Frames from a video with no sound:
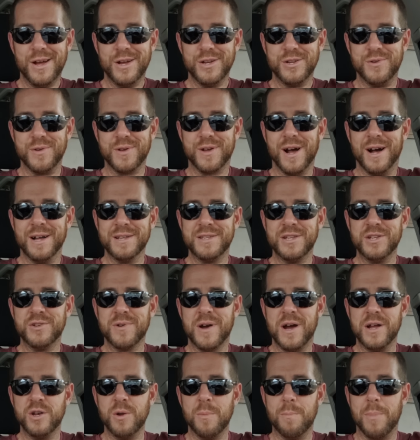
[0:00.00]
She constantly
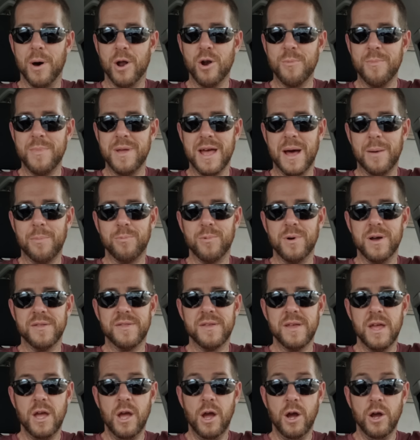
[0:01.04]
tried to butter me up with,